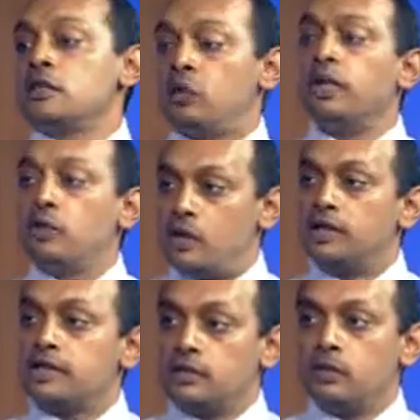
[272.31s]
what the
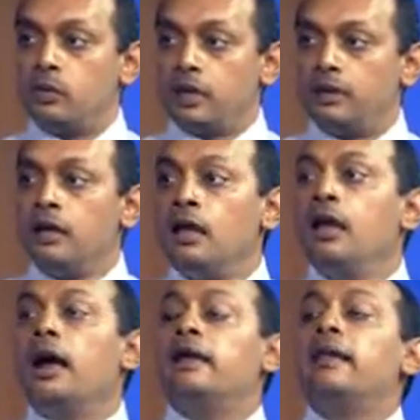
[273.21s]
U.S. is doing,
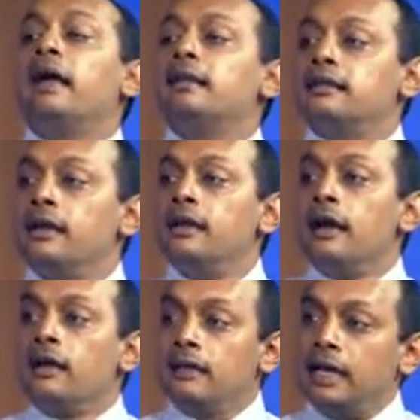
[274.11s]
and that
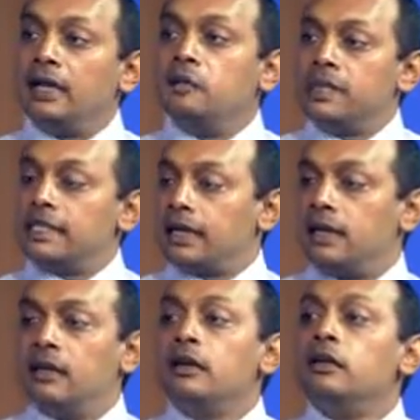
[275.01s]

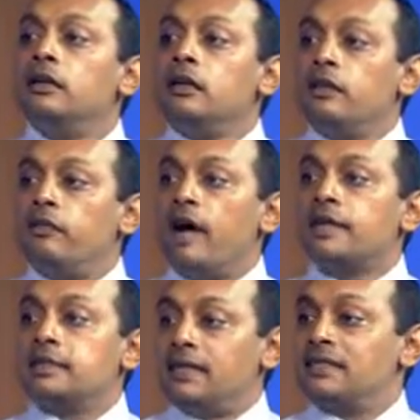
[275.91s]
particular
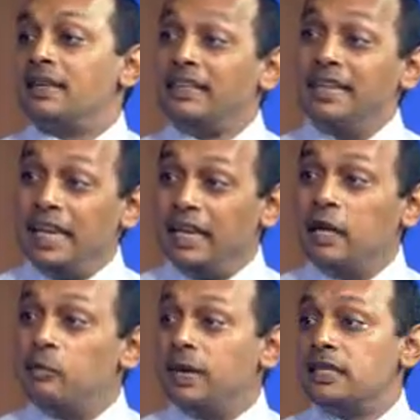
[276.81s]
vaccine is a
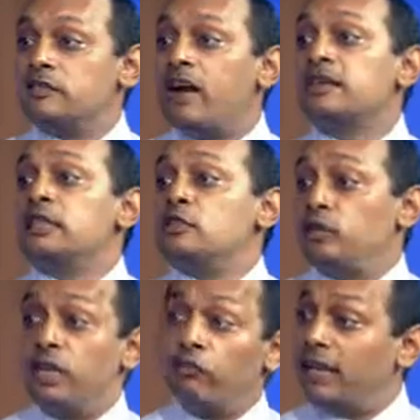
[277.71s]
DNA-based vaccine, so
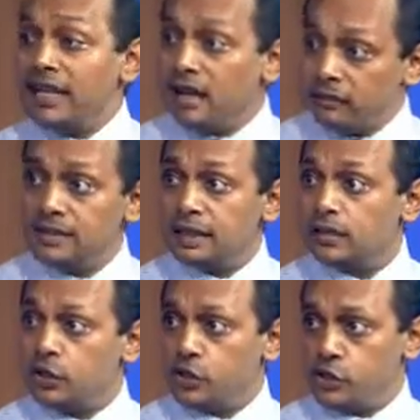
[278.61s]
they already have the
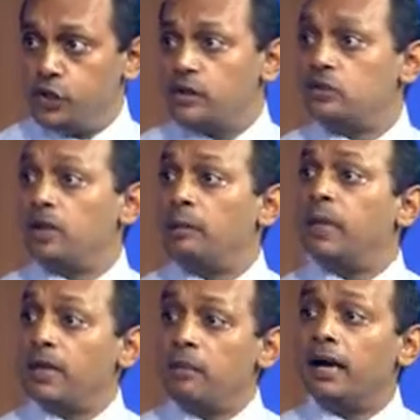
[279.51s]
technology. So they're
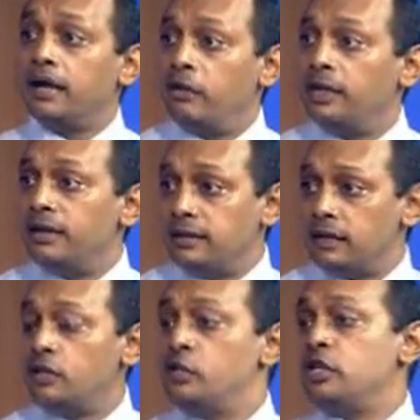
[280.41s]
piggybacking on that
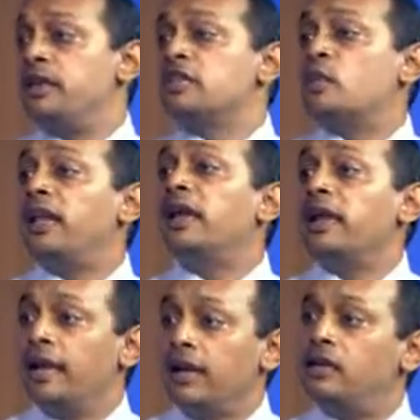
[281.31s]
technology, and that's why they
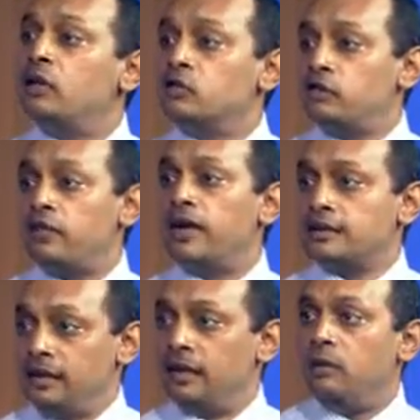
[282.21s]
can get it out so
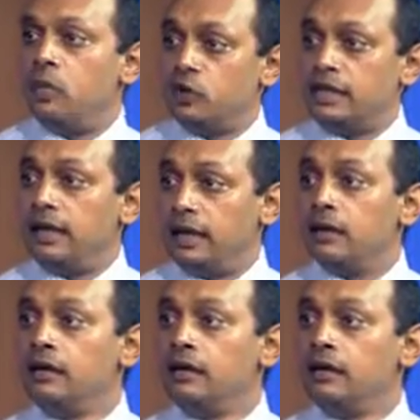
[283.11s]
fast in about a year.